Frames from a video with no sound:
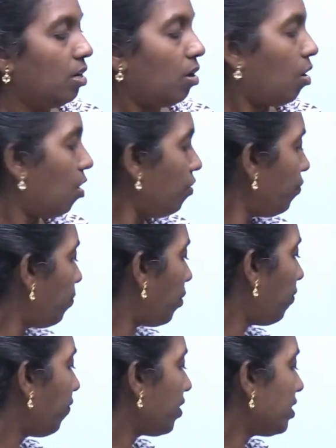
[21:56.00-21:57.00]
of
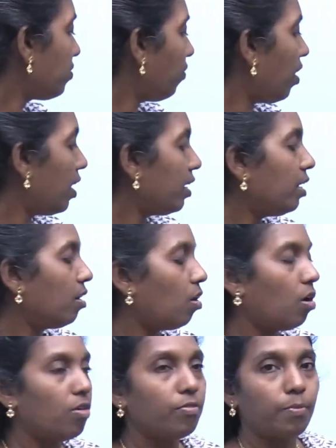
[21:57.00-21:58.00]
prophase 1
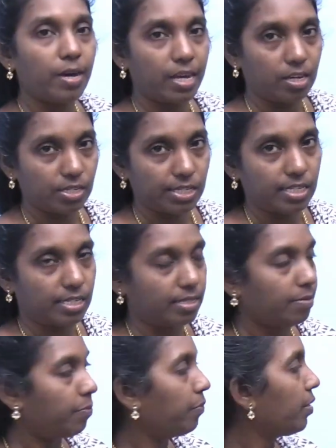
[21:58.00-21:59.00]
of meiosis.
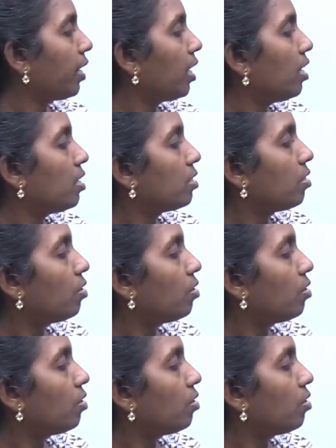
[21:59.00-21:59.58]
The